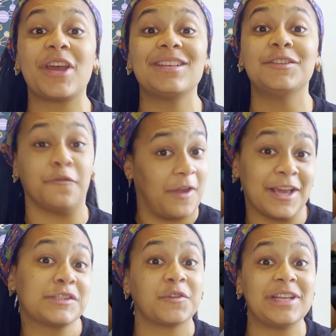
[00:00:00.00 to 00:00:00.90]
has
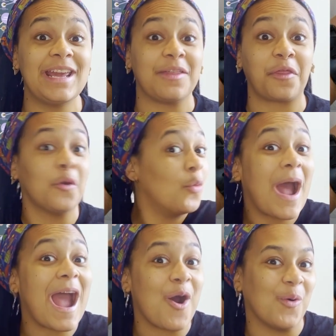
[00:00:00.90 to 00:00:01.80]
fangs for teeth.
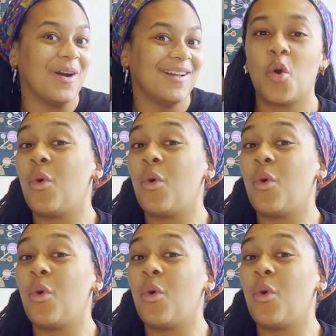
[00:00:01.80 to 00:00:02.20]
Wow!